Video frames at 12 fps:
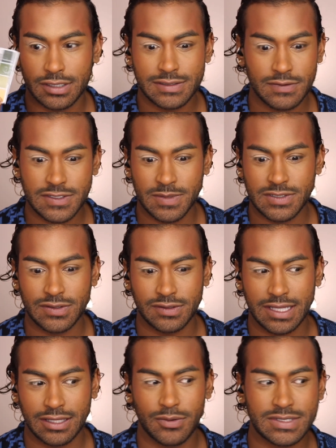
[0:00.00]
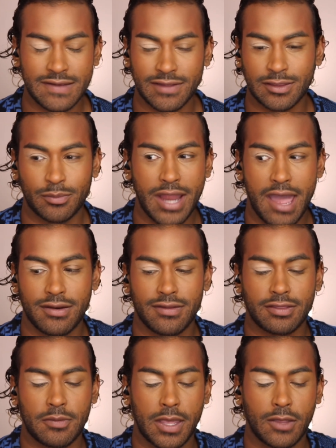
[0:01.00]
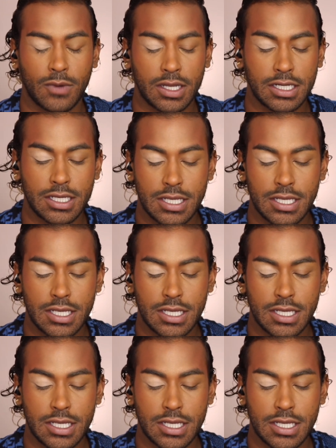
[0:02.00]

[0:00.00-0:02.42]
It's always been sold out. They always have like the brown and like the pink one.